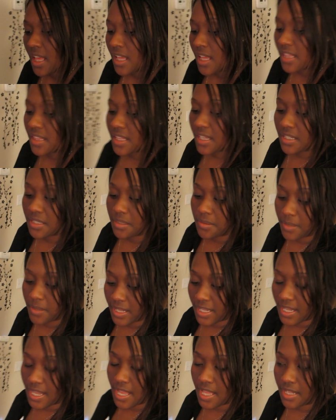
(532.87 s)
and that is why
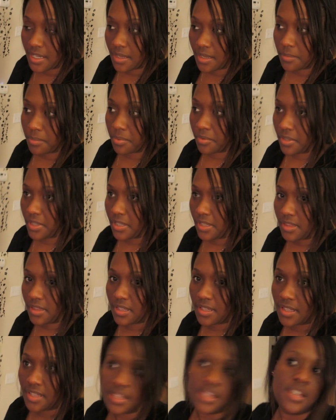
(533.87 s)
I cannot breathe.
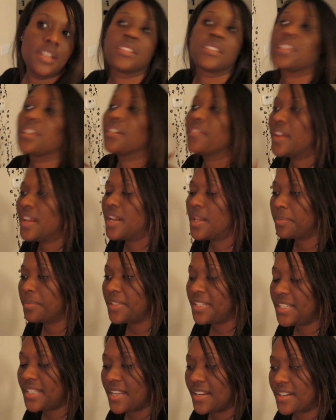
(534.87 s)
So I ran up the
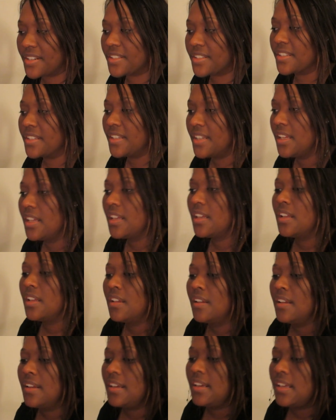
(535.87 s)
stairs.
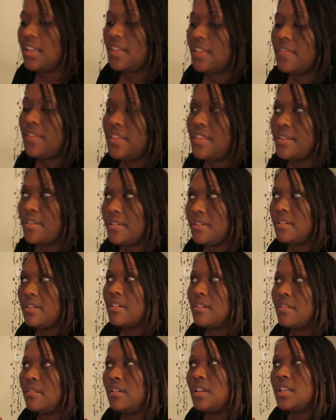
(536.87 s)
Even though
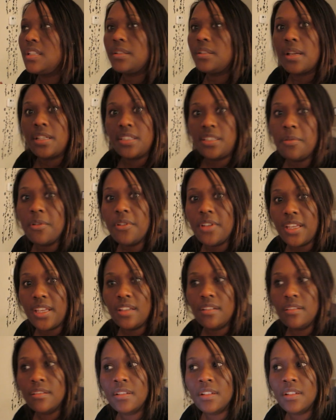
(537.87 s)
I'm not smoking,